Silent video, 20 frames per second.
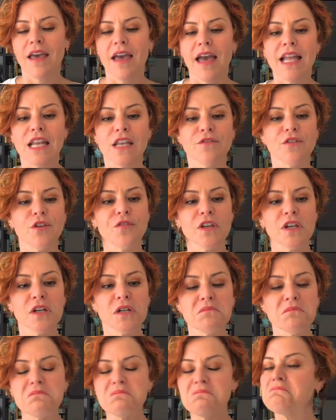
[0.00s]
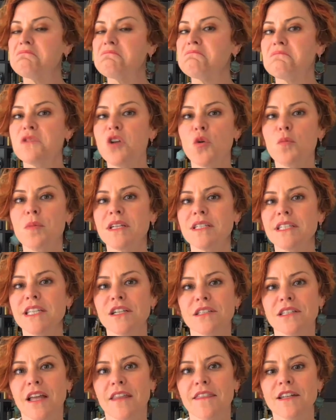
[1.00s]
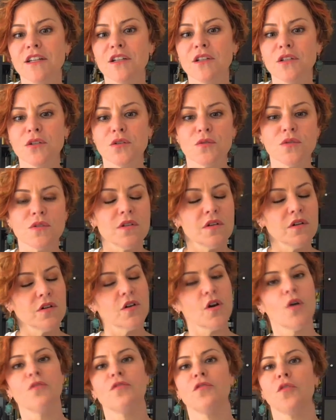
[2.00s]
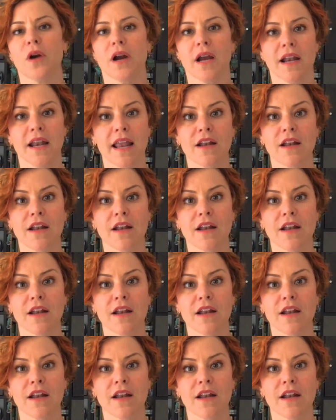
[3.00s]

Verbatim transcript: And if you feel, no big deal, nothing to lose, go for it.